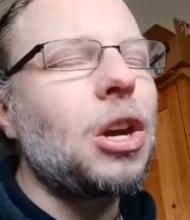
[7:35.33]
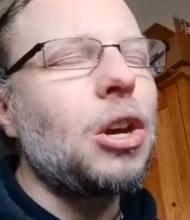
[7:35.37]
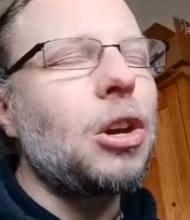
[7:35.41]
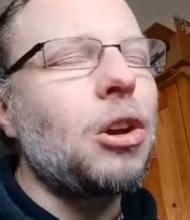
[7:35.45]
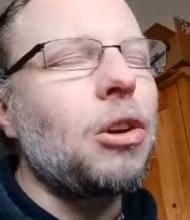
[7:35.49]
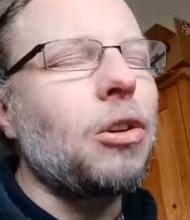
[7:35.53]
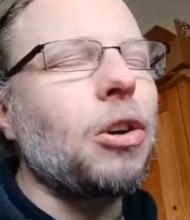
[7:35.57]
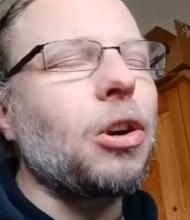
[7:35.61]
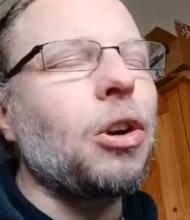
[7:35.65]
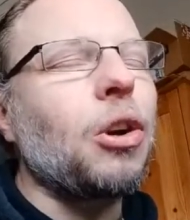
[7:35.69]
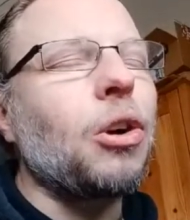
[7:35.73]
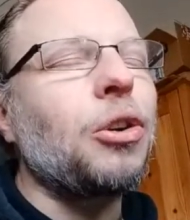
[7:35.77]

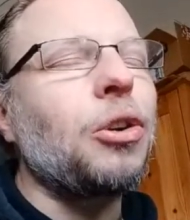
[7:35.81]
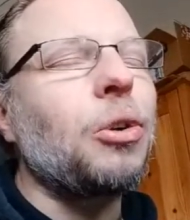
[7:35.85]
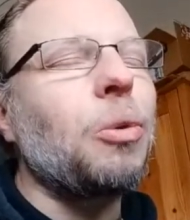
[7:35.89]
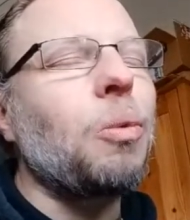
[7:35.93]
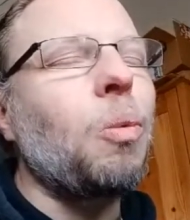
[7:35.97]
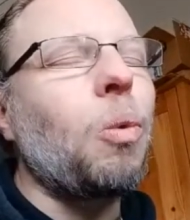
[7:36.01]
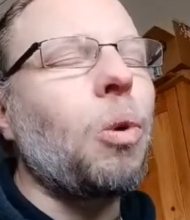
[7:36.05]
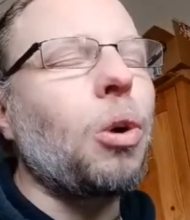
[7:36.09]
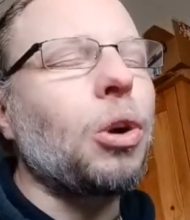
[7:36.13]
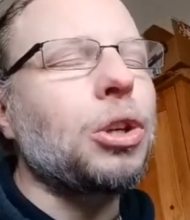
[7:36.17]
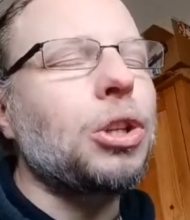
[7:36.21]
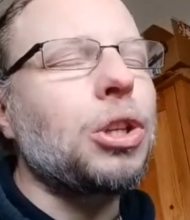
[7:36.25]
You're a God who
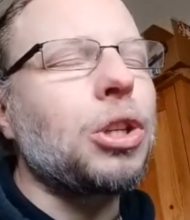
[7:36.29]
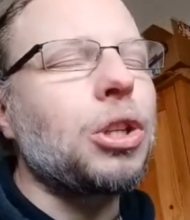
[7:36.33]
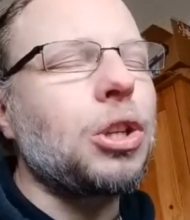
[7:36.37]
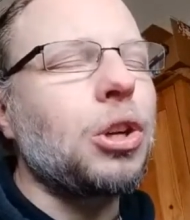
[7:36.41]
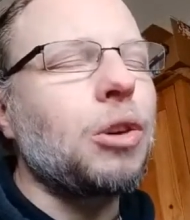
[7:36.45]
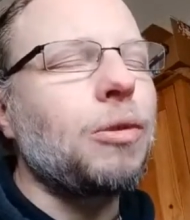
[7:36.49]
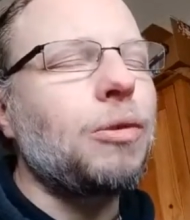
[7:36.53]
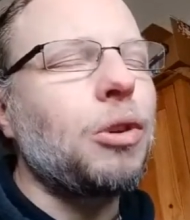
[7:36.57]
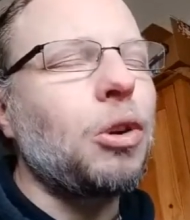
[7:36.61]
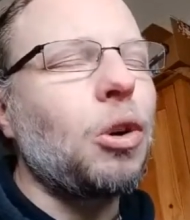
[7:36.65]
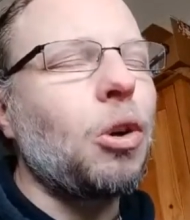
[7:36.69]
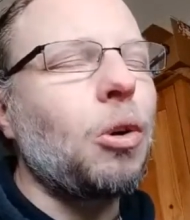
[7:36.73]
watches
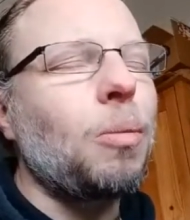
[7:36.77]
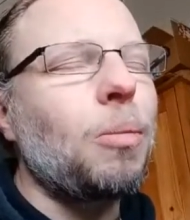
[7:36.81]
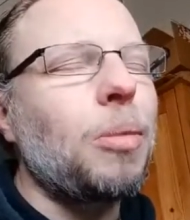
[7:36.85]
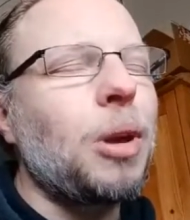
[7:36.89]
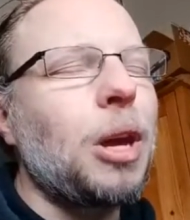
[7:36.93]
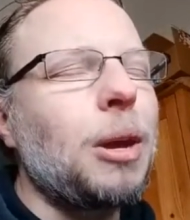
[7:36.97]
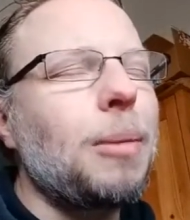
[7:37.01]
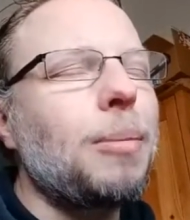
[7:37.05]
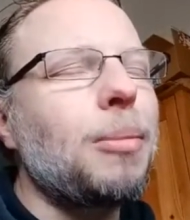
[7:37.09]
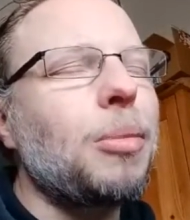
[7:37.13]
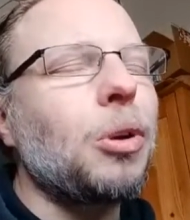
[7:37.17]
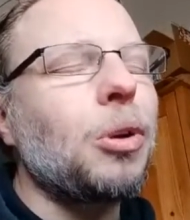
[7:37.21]
over your
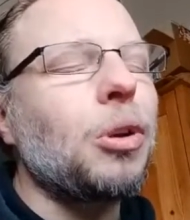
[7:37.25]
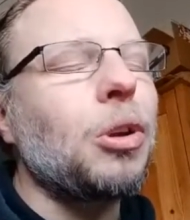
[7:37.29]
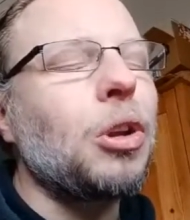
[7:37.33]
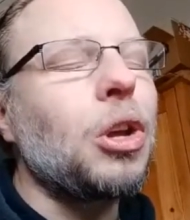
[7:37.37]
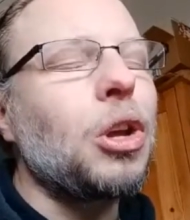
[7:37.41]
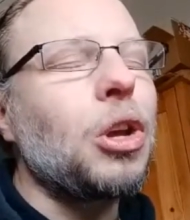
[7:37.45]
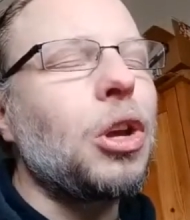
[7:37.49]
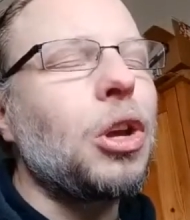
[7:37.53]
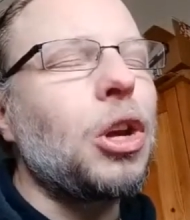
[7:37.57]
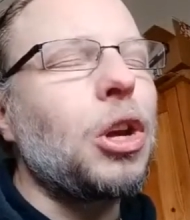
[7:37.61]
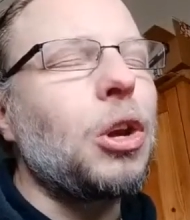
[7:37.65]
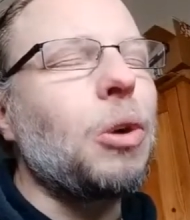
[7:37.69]
people.
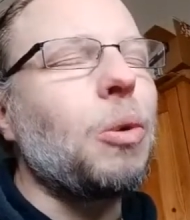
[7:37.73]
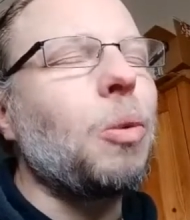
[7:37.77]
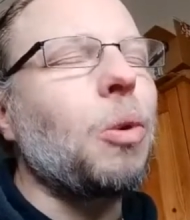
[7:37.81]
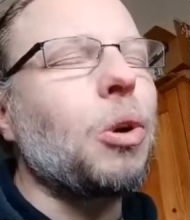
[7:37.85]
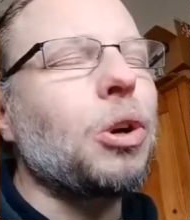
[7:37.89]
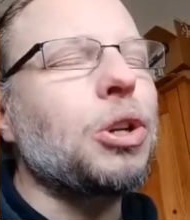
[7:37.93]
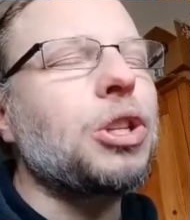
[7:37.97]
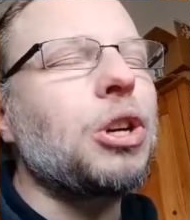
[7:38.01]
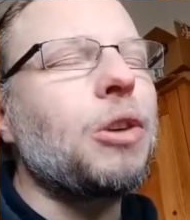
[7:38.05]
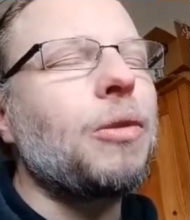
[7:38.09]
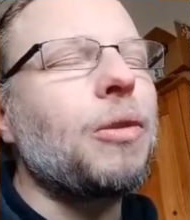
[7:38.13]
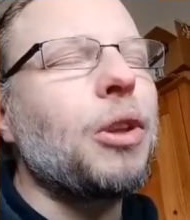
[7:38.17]
You
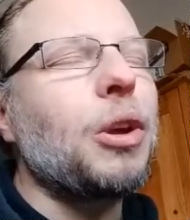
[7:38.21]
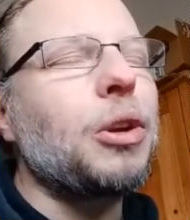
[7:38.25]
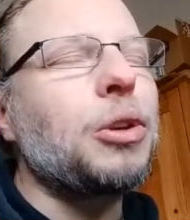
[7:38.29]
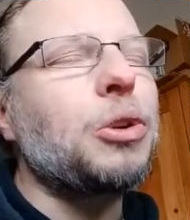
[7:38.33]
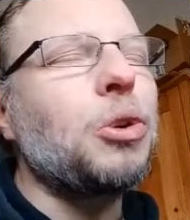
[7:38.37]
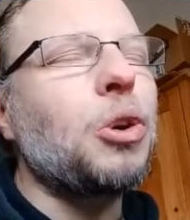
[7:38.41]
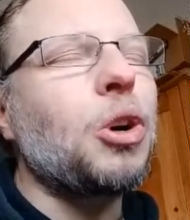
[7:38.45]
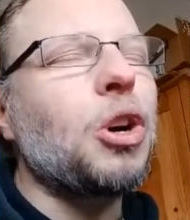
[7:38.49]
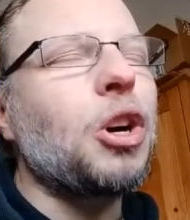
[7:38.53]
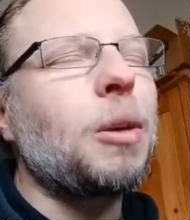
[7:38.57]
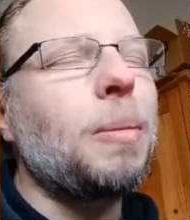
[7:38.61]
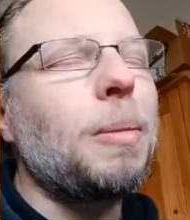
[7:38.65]
watch over those who
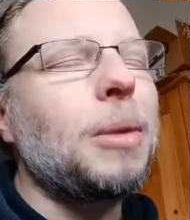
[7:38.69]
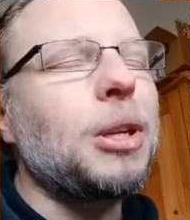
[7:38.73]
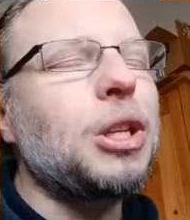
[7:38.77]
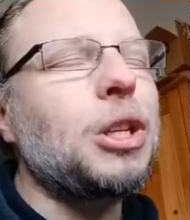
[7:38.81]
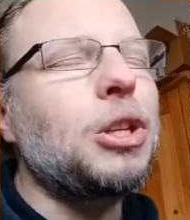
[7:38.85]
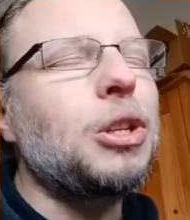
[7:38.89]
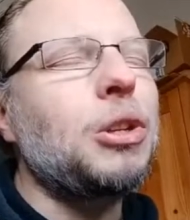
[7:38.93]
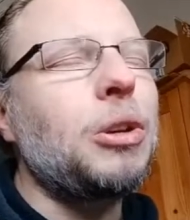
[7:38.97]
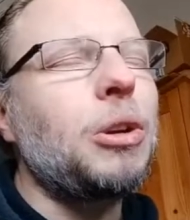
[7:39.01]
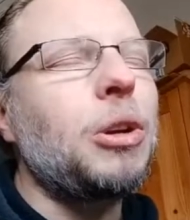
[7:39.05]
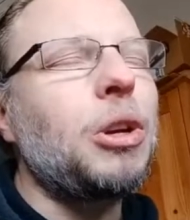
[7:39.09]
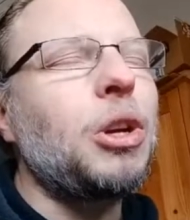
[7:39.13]
are committed
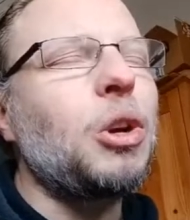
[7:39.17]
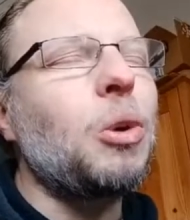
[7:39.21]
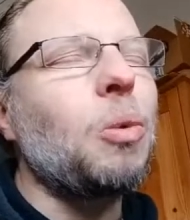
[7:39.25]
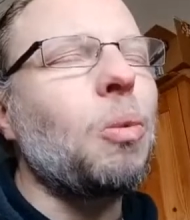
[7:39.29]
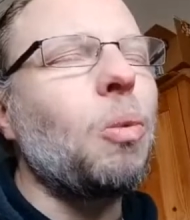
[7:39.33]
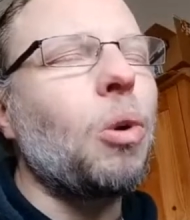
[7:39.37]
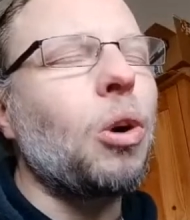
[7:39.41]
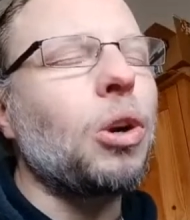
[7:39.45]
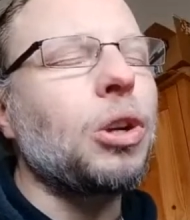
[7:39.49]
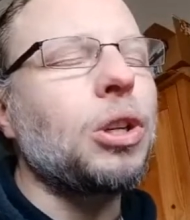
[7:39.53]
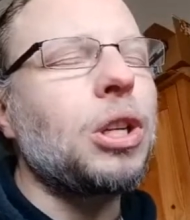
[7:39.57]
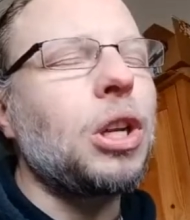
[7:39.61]
to you. You
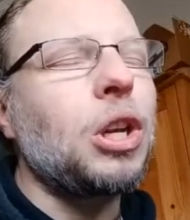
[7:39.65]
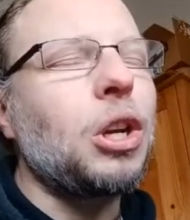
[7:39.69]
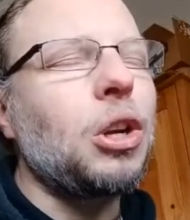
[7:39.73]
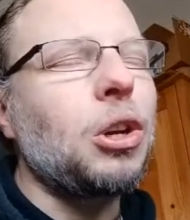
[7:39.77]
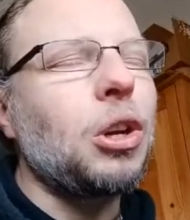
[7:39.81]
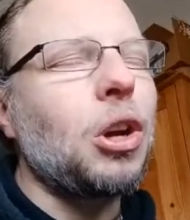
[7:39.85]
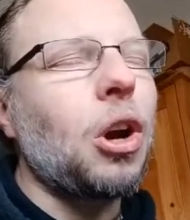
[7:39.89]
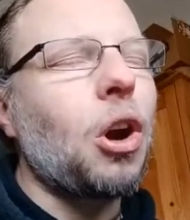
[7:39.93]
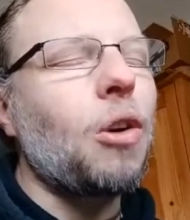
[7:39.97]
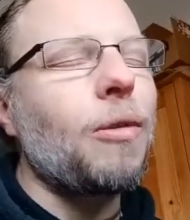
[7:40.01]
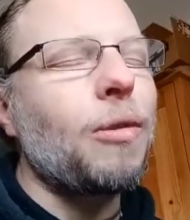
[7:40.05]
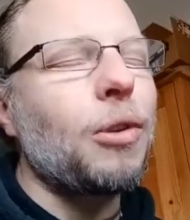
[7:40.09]
watch
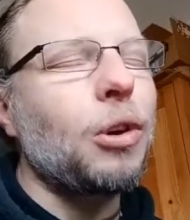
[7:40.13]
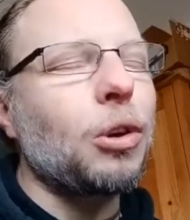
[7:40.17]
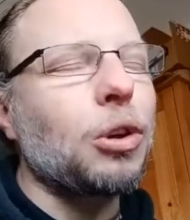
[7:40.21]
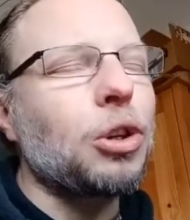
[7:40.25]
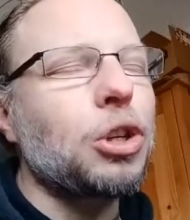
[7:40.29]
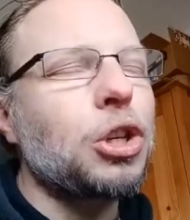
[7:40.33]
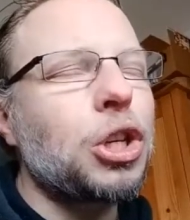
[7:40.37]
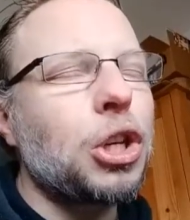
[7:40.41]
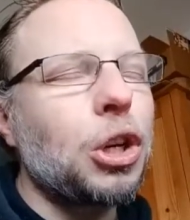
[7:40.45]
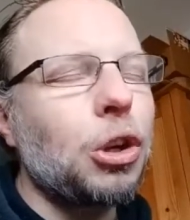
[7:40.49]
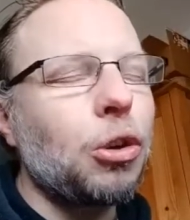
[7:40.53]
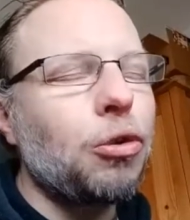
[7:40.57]
over your
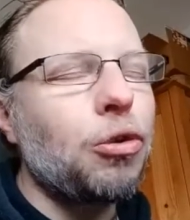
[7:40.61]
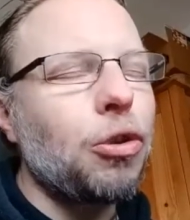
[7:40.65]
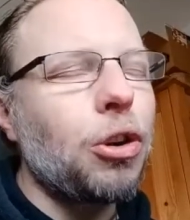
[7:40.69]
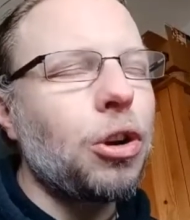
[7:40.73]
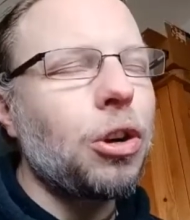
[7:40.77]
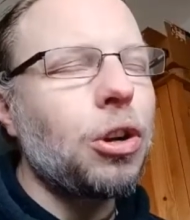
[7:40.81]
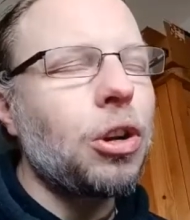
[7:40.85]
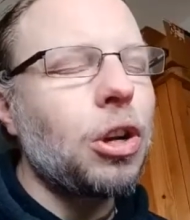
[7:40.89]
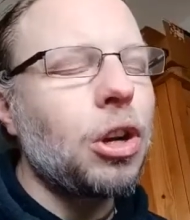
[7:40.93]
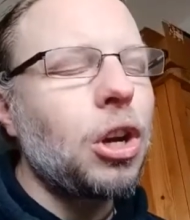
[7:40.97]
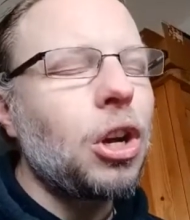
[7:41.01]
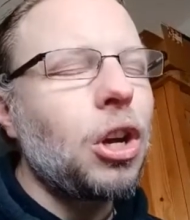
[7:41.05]
children.
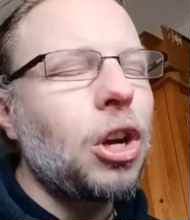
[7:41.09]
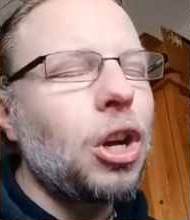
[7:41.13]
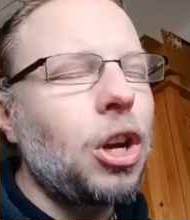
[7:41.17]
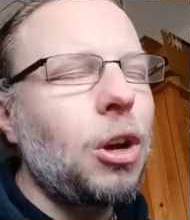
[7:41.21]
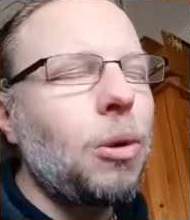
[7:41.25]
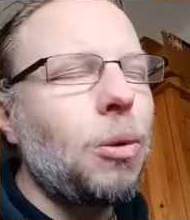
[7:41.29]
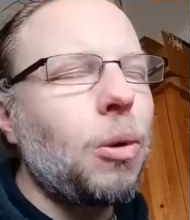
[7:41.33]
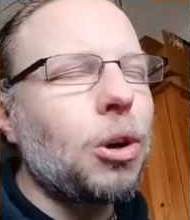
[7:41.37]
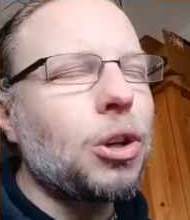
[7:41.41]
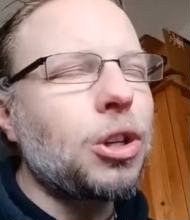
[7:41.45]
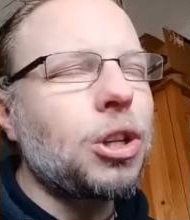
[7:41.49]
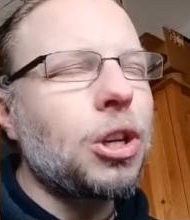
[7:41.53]
You
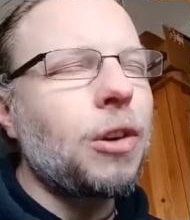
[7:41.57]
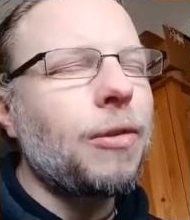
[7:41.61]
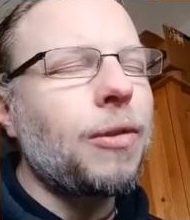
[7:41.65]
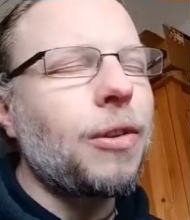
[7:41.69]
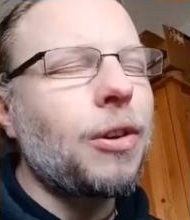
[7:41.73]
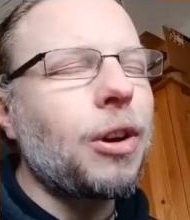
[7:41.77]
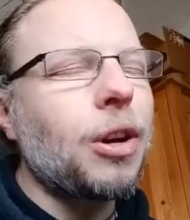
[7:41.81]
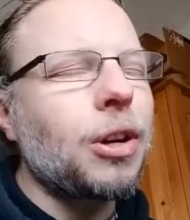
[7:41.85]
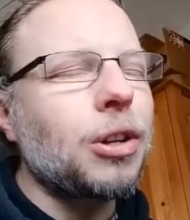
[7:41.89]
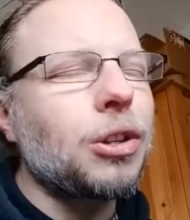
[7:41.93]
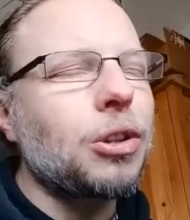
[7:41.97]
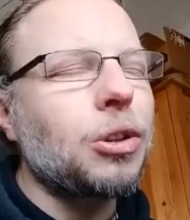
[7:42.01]
watch over
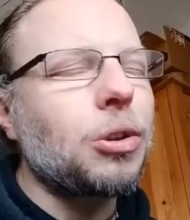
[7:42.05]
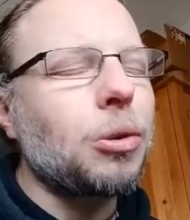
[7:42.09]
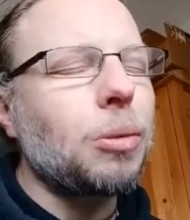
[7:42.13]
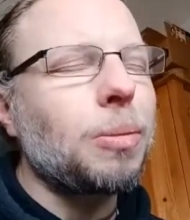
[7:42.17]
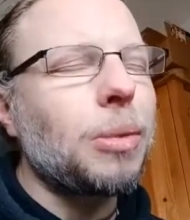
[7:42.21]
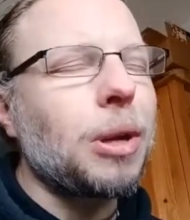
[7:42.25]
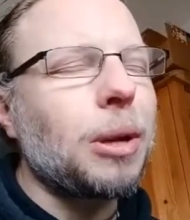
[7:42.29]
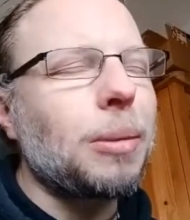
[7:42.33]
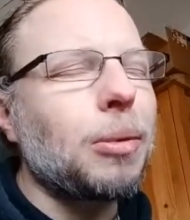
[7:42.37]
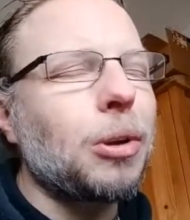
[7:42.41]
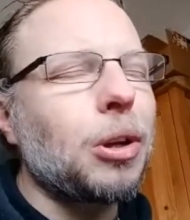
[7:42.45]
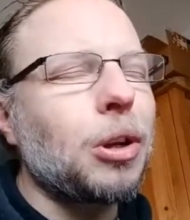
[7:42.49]
us, your
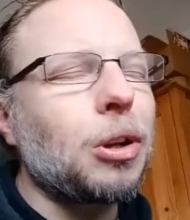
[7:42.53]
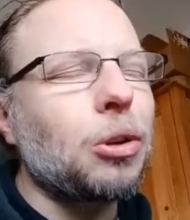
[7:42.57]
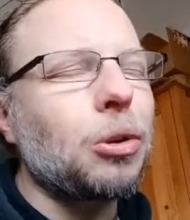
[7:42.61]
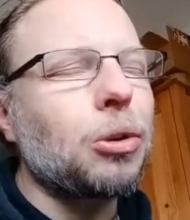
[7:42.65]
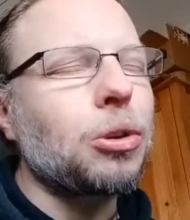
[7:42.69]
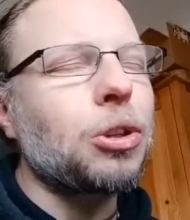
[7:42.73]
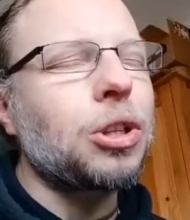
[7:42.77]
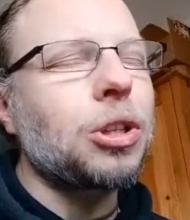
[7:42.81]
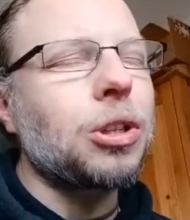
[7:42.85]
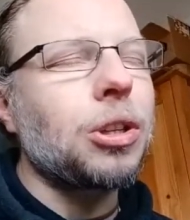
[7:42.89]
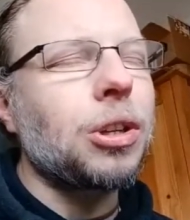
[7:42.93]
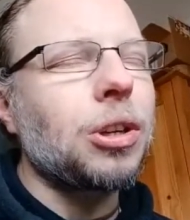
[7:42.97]
people and your
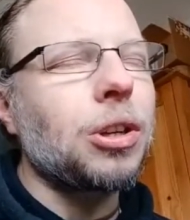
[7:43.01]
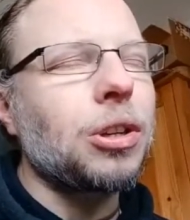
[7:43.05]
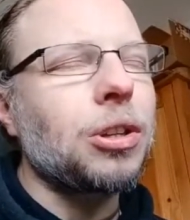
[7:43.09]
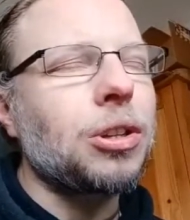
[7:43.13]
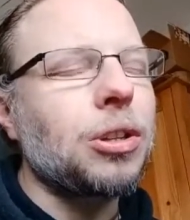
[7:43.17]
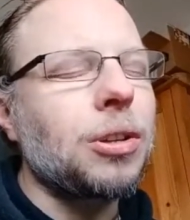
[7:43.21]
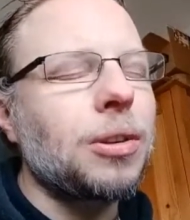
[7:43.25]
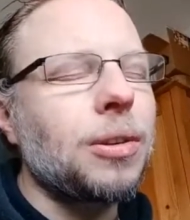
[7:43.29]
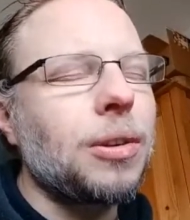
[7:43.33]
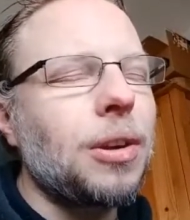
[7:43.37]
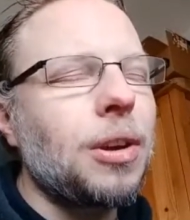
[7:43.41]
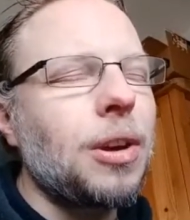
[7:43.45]
church.